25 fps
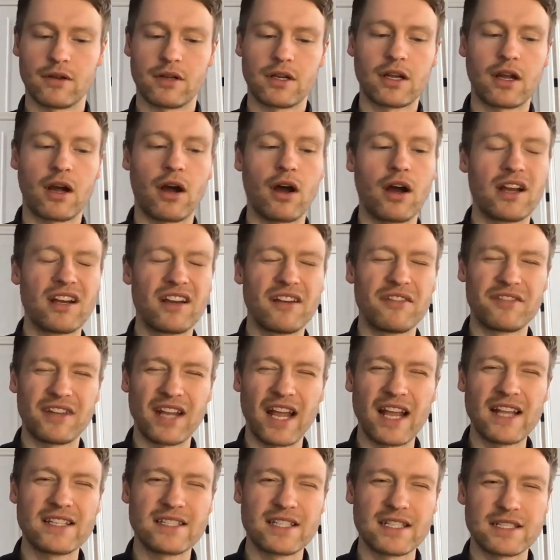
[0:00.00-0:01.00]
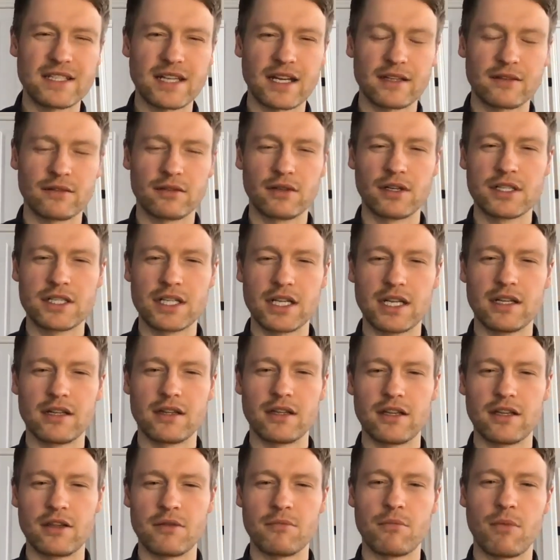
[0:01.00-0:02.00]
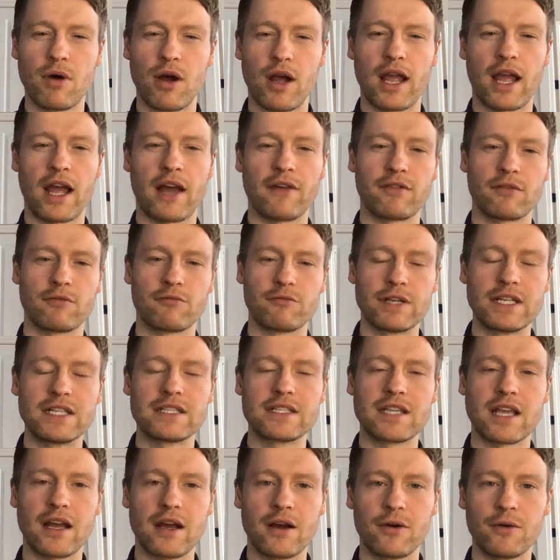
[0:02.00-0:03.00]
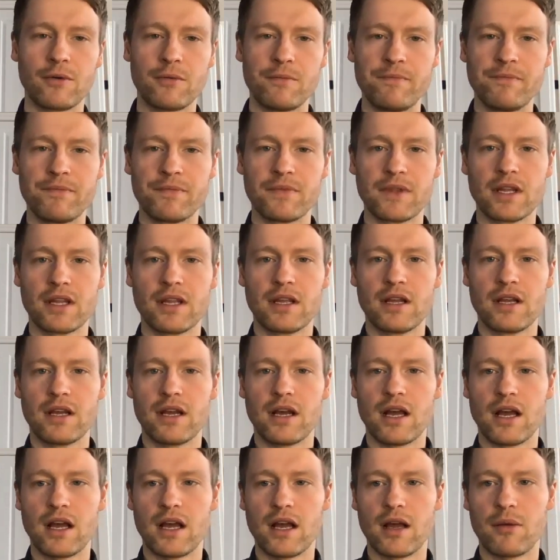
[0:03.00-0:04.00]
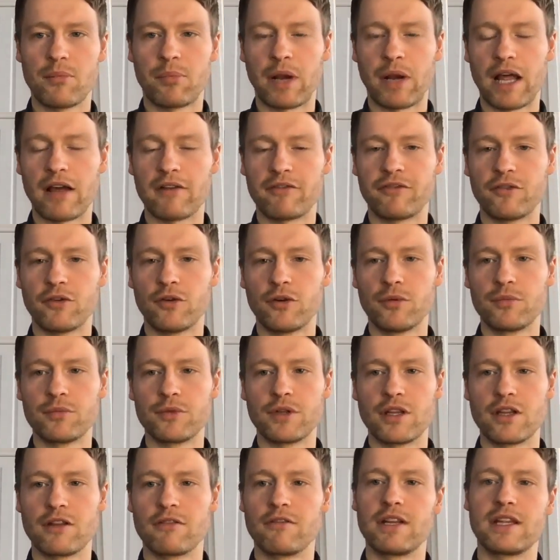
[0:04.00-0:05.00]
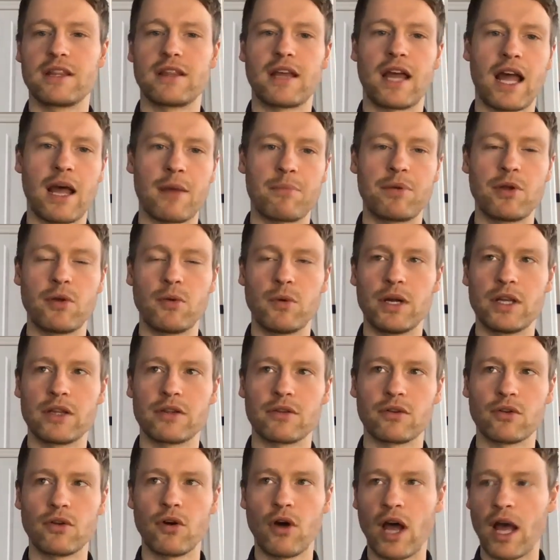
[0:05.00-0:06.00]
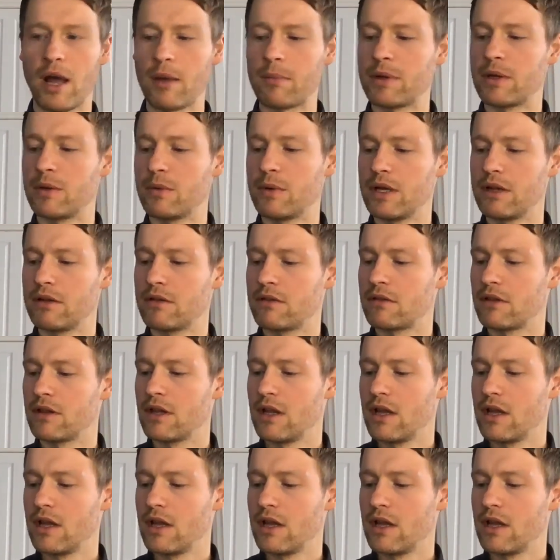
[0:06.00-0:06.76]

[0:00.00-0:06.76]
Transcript: kind of dated technology and that you might have a retail platform that you're either happy with or not happy with,